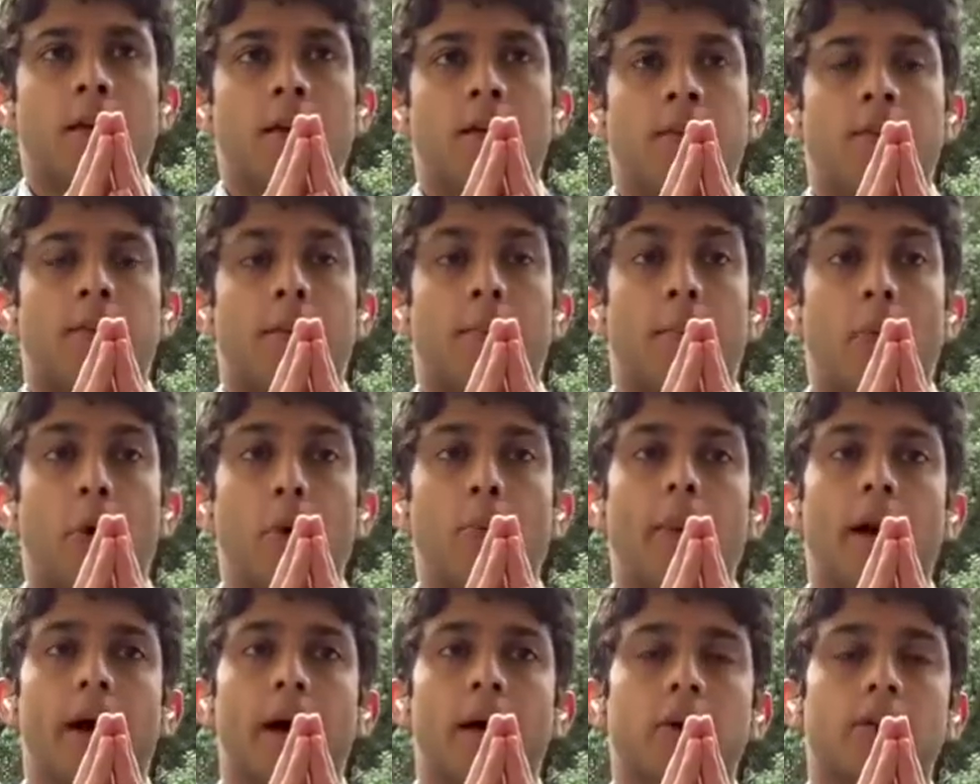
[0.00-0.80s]
The
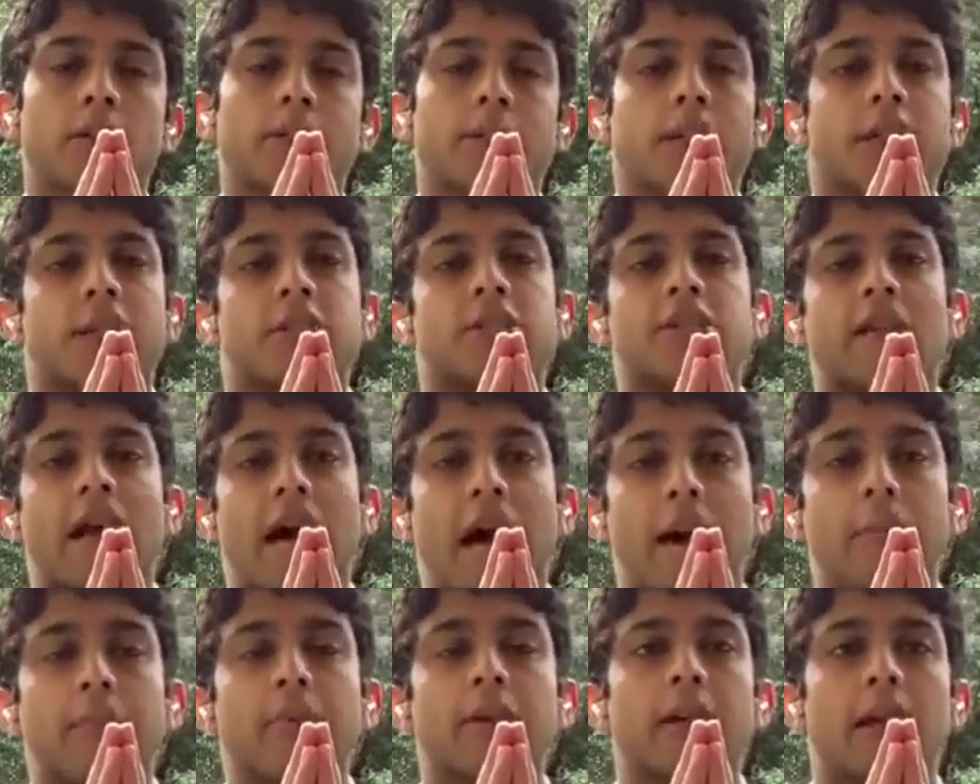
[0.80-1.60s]

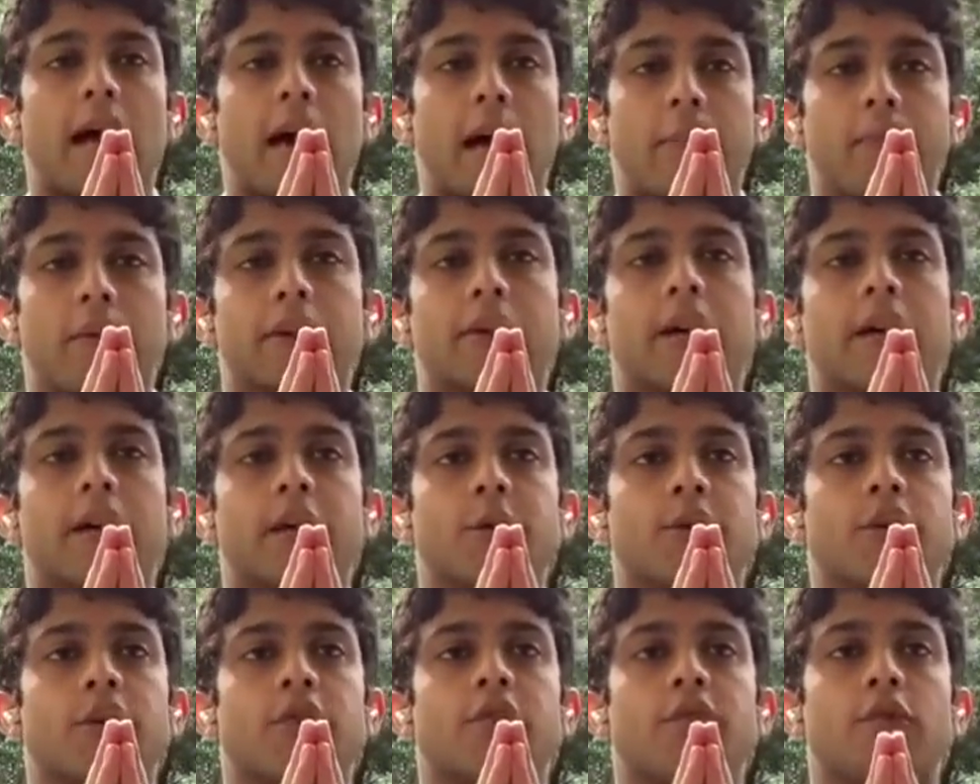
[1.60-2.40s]
mobile/tablet
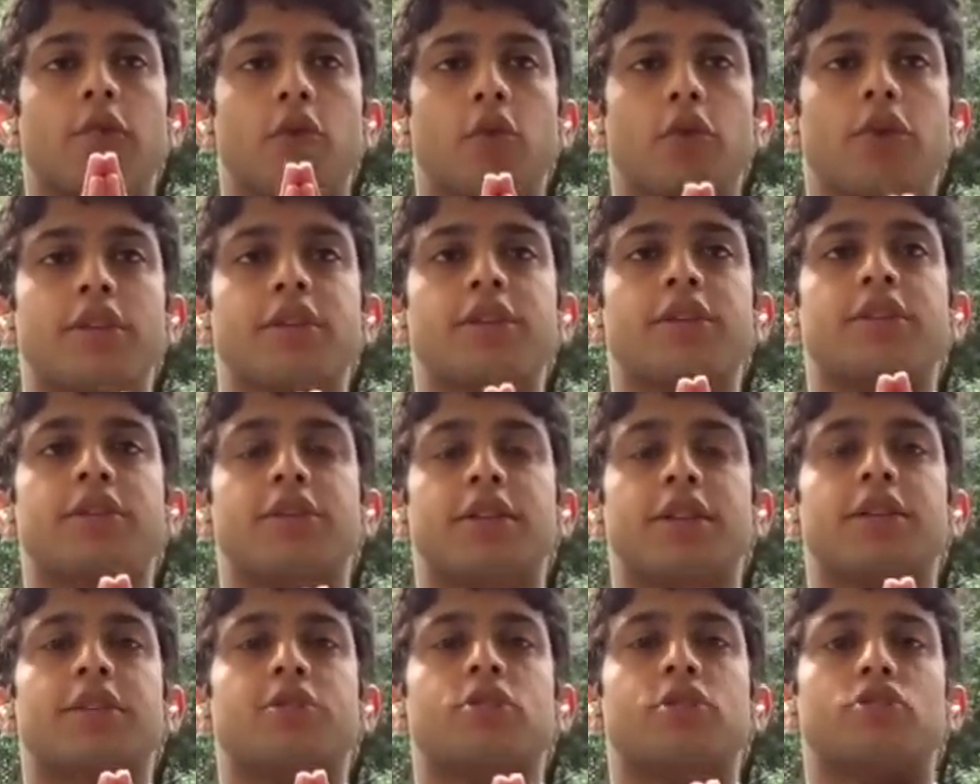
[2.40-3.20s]
application for the
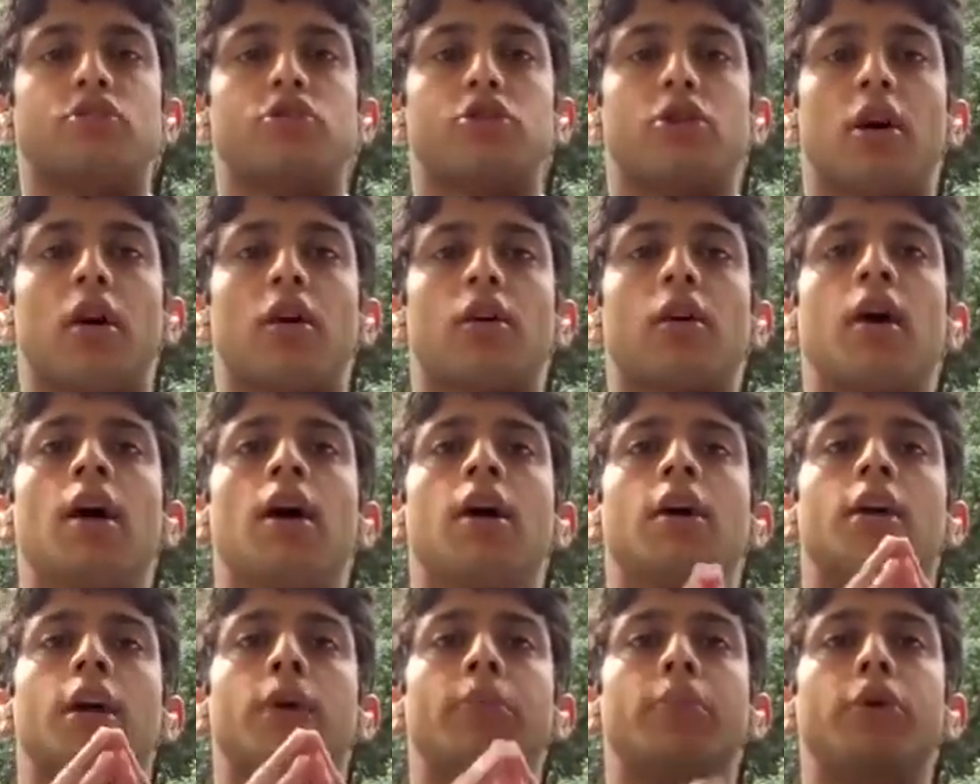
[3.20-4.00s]
Sensational Sock
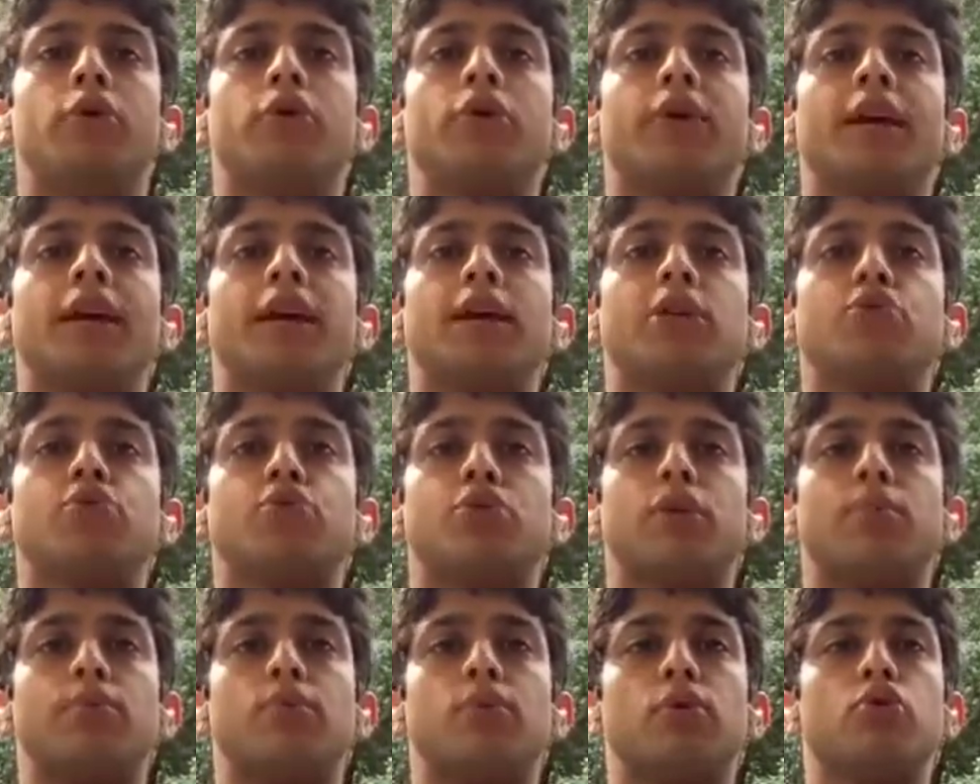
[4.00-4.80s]
communicates
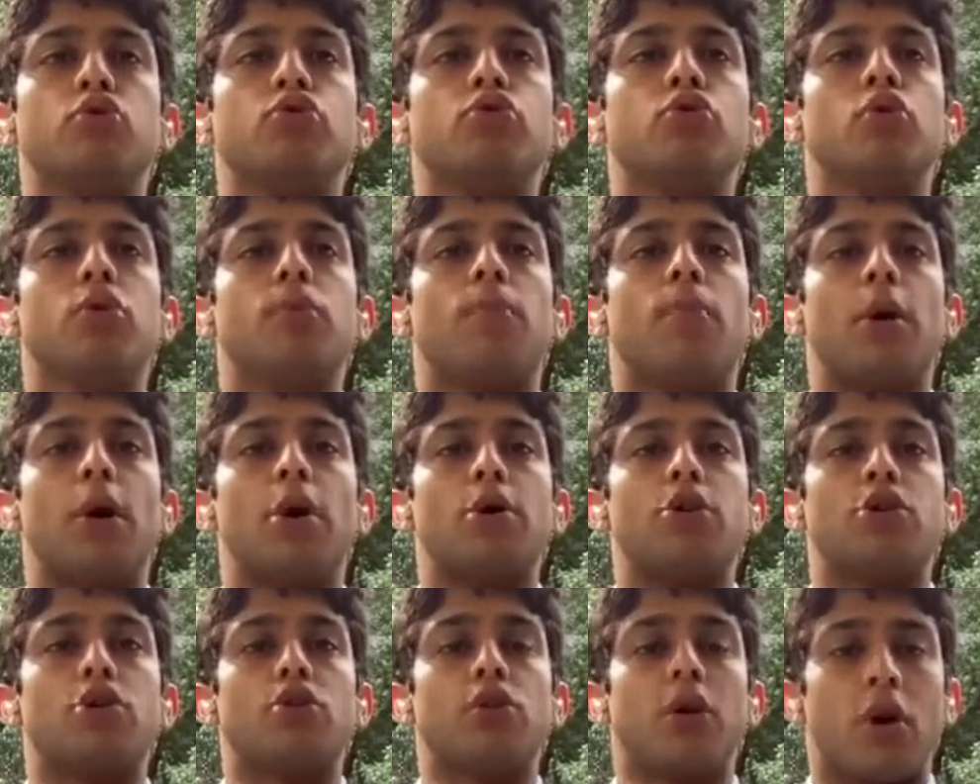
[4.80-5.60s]
with a Bluetooth
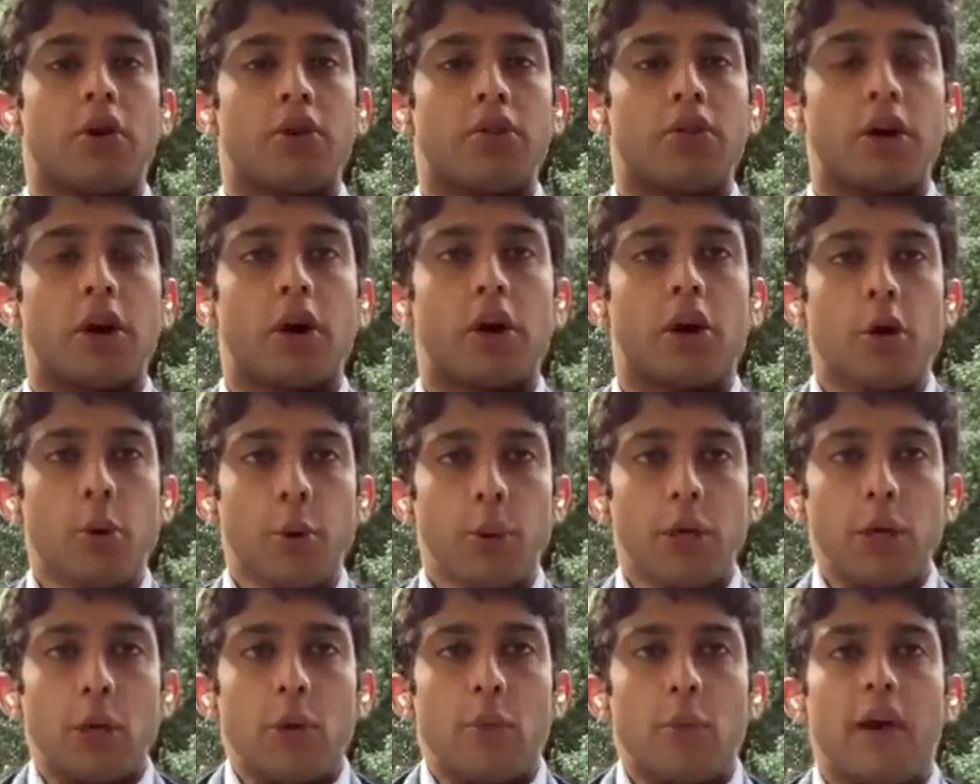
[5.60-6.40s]
module on the
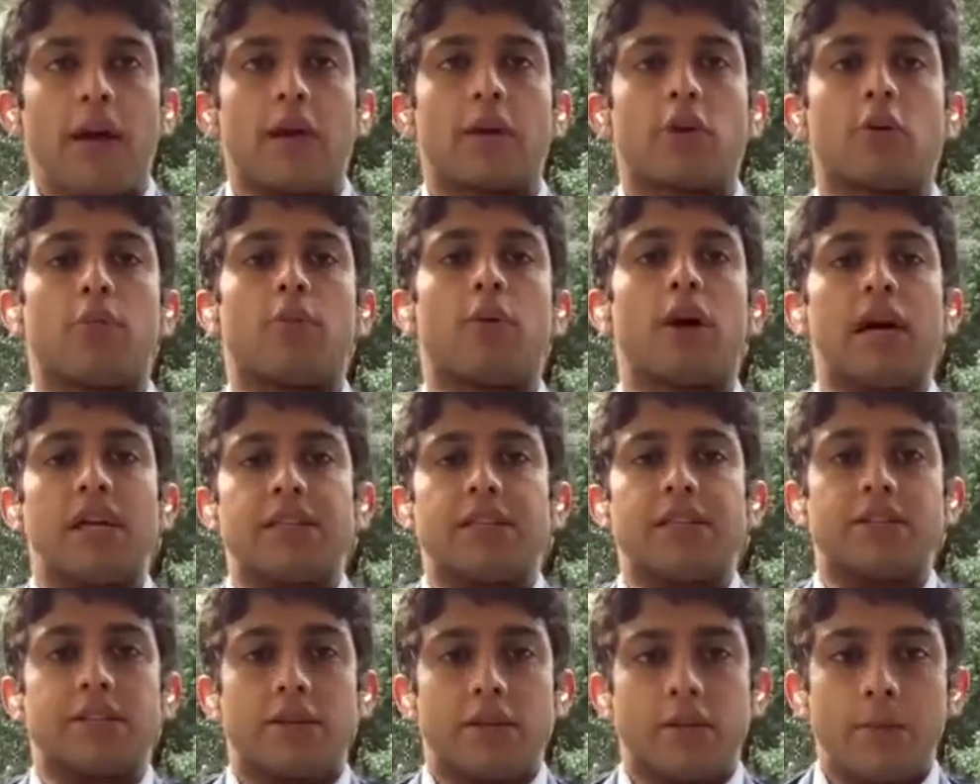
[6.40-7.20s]
Arduino
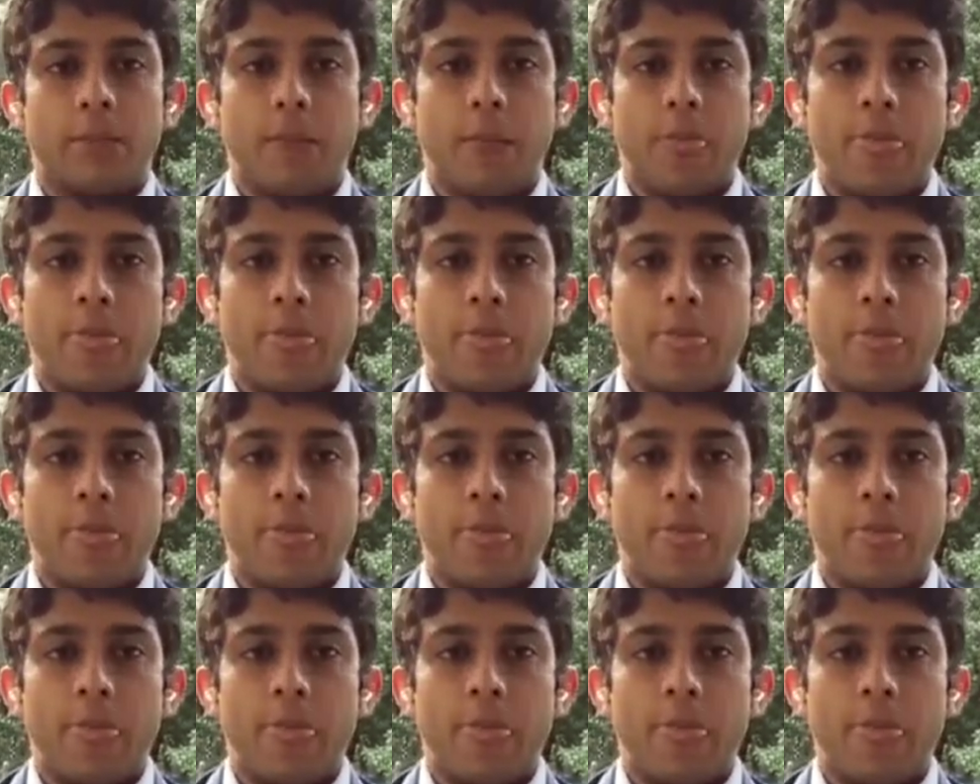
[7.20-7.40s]
microprocessor.